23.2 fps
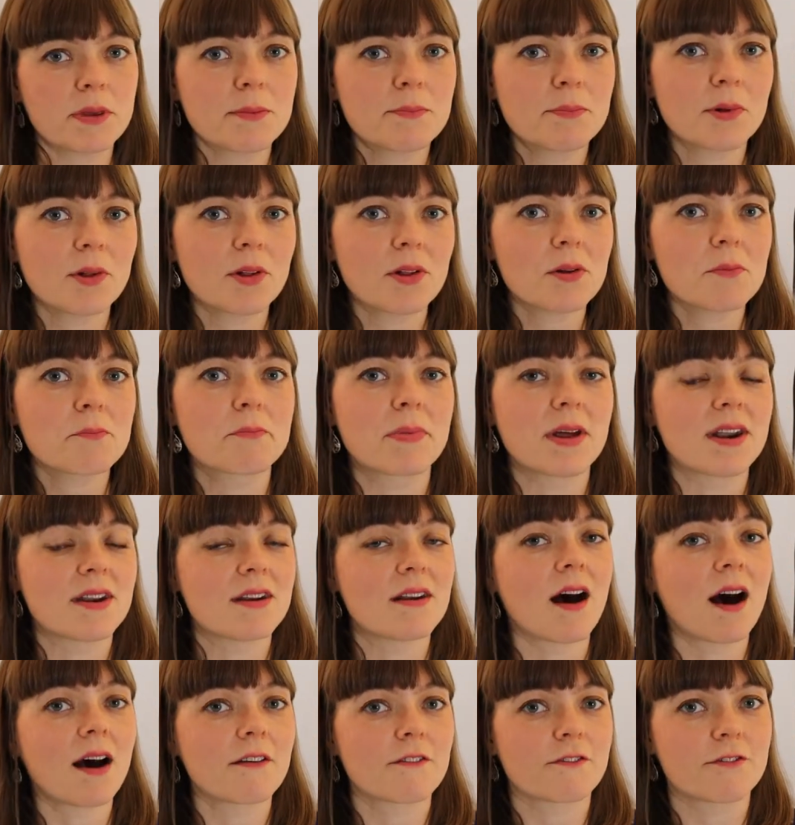people, but
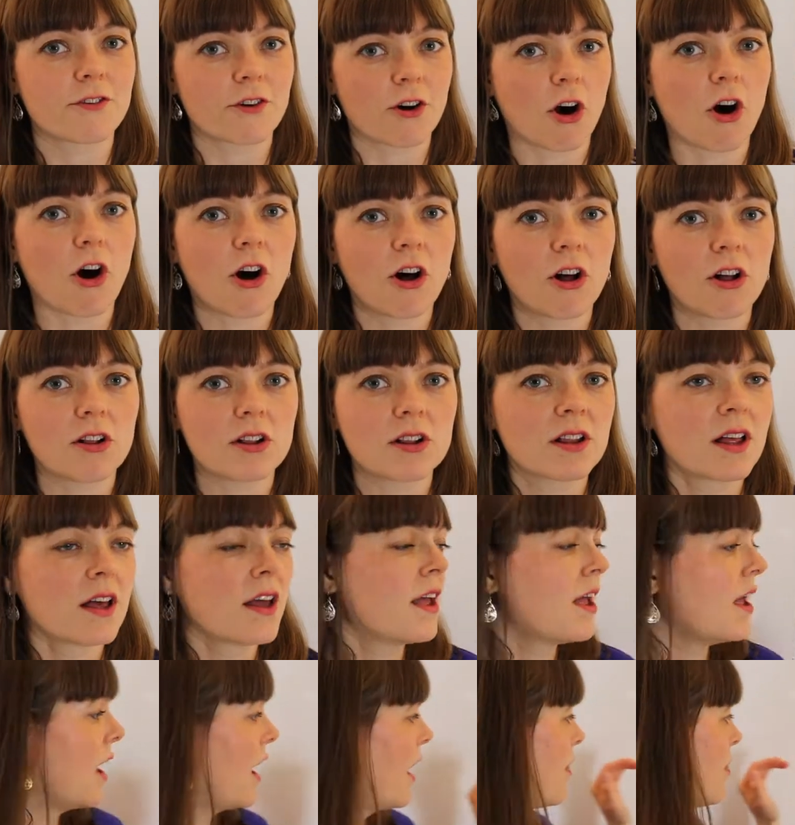not for all.
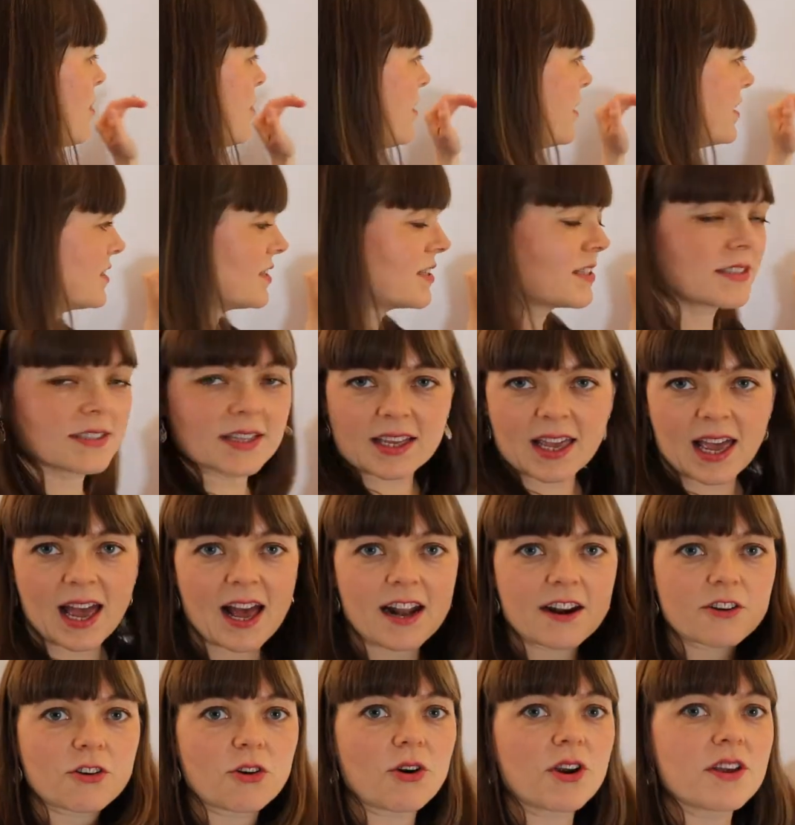And this is the
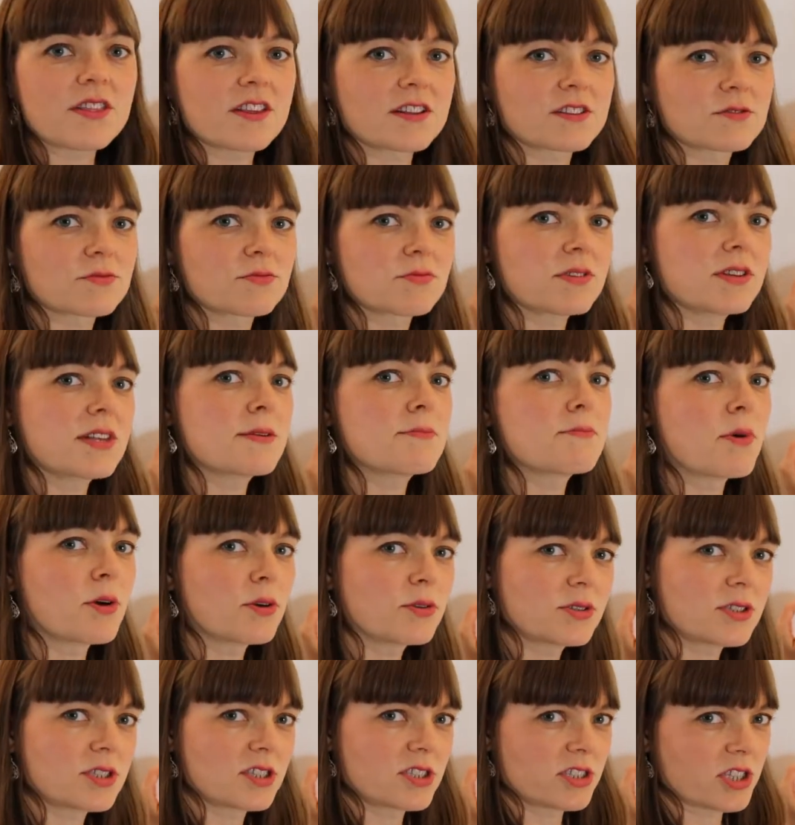category that's really
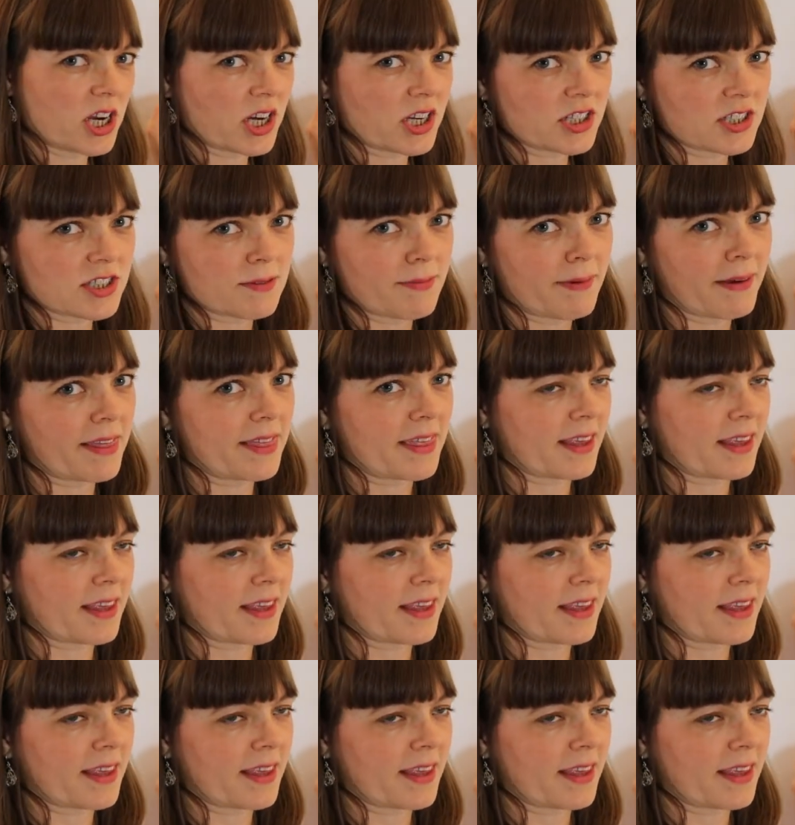most changed my